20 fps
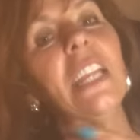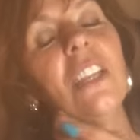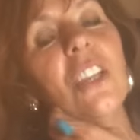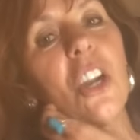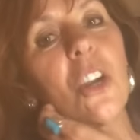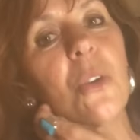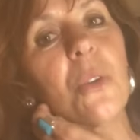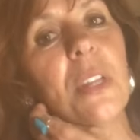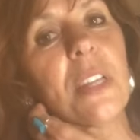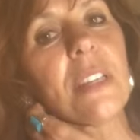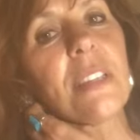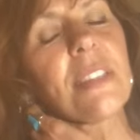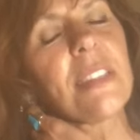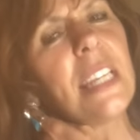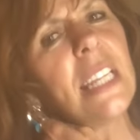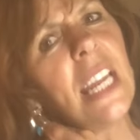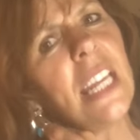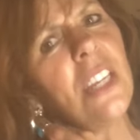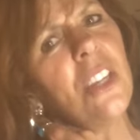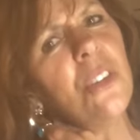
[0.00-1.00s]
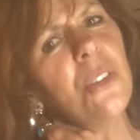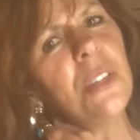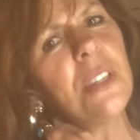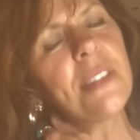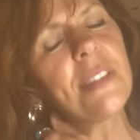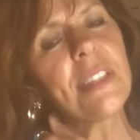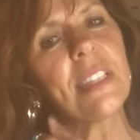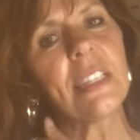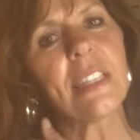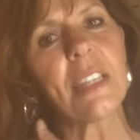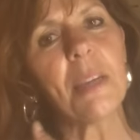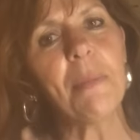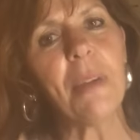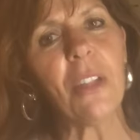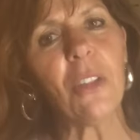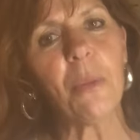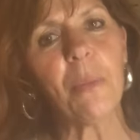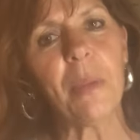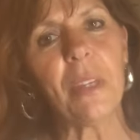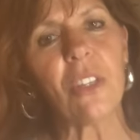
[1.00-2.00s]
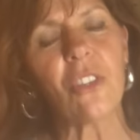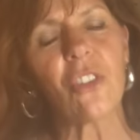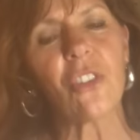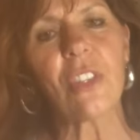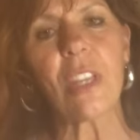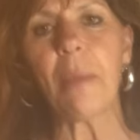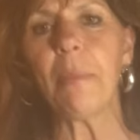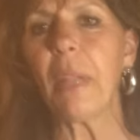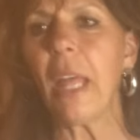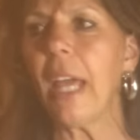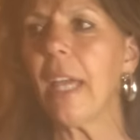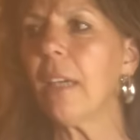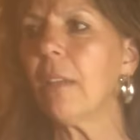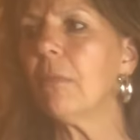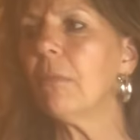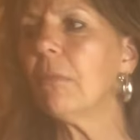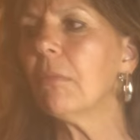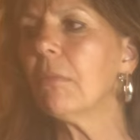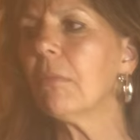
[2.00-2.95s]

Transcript: noticed and I noticed in some other pictures I'm like